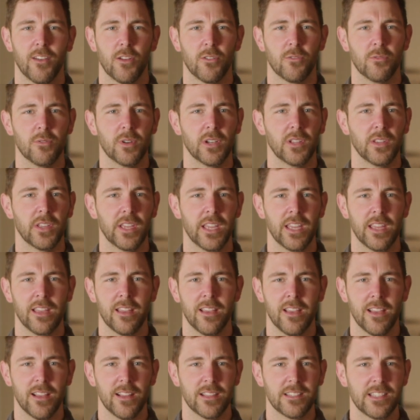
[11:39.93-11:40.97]
really
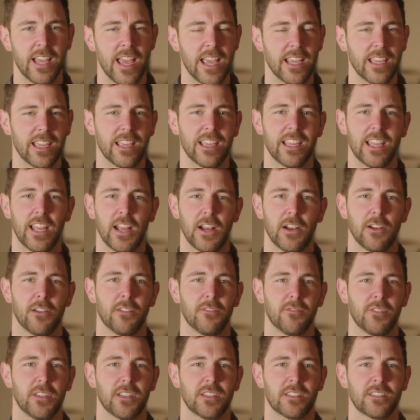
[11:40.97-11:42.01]
taking care
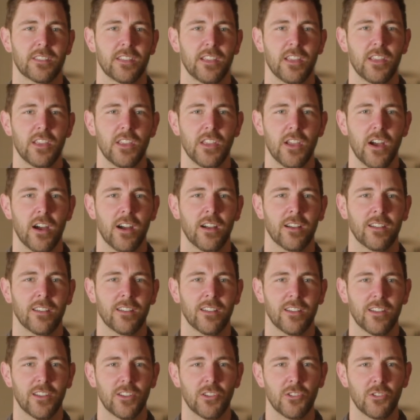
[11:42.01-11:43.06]
of this
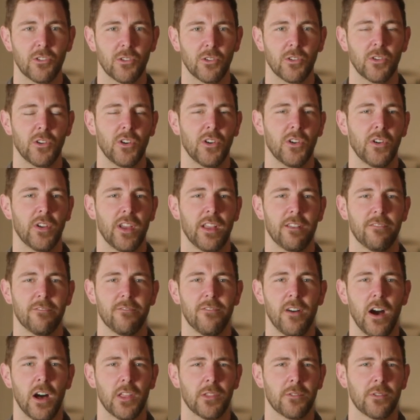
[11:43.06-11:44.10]
young girl and
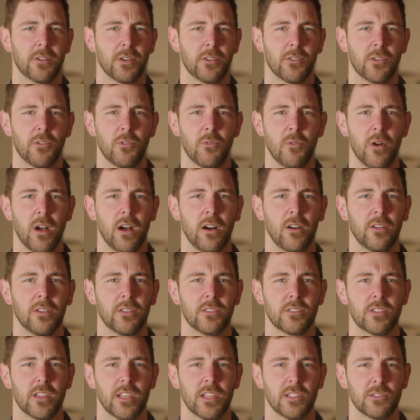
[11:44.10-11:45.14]
fathering her well
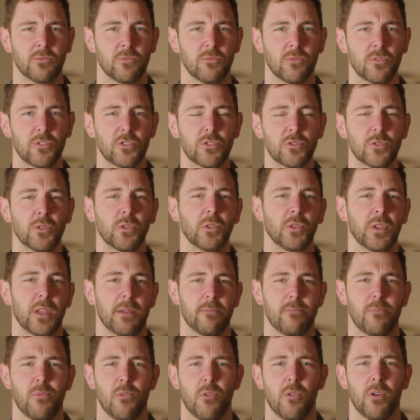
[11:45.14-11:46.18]
is truly
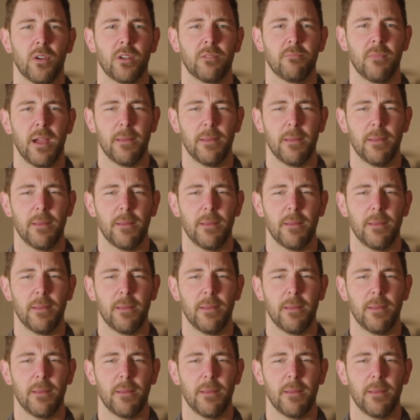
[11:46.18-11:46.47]
important.